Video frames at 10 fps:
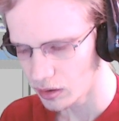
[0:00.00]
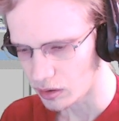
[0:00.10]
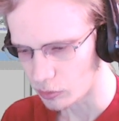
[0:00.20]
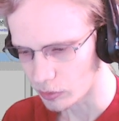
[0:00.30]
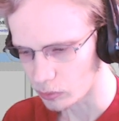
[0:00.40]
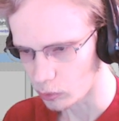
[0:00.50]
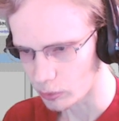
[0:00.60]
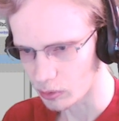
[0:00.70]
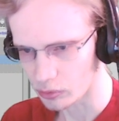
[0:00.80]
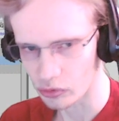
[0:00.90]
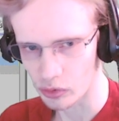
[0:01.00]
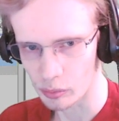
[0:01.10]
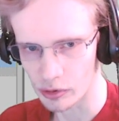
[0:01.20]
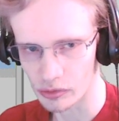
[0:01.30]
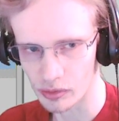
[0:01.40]
Real world
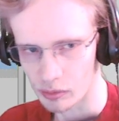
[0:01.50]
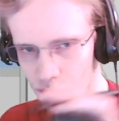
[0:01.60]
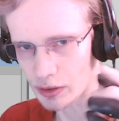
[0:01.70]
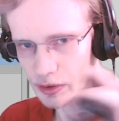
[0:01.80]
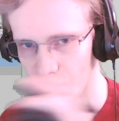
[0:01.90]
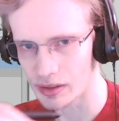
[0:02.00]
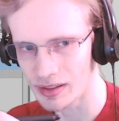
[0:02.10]
storyboards are very